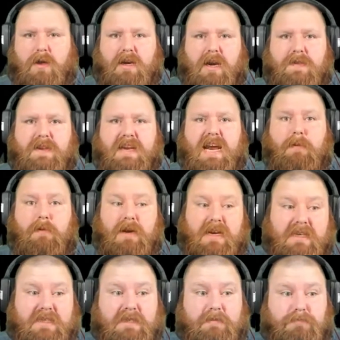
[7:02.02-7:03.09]
on the camera,
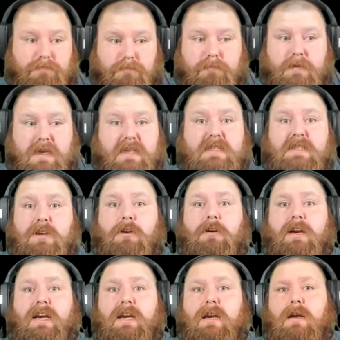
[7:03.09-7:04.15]
it's
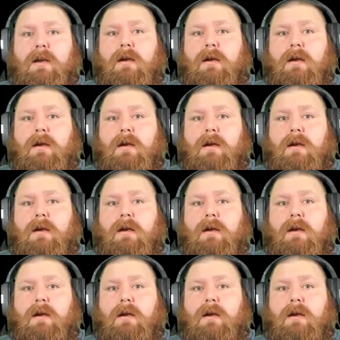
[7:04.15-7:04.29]
sturdy,